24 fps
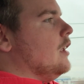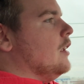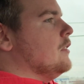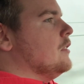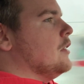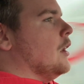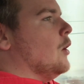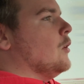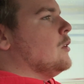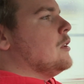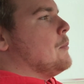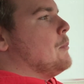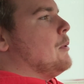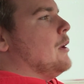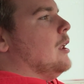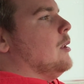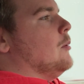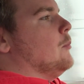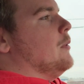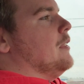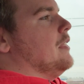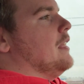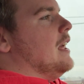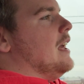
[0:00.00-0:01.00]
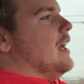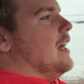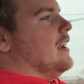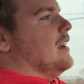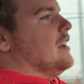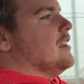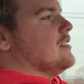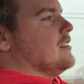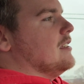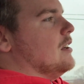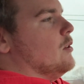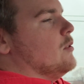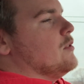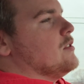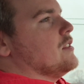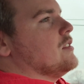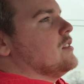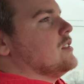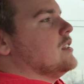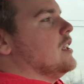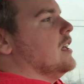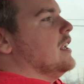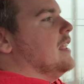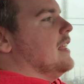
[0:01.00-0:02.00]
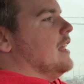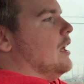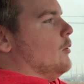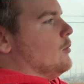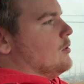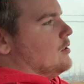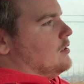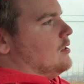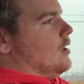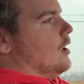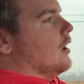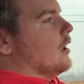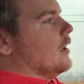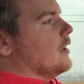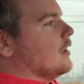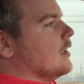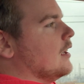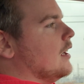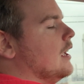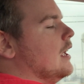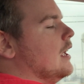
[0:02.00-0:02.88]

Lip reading: The only problem with that is there was a study that was done,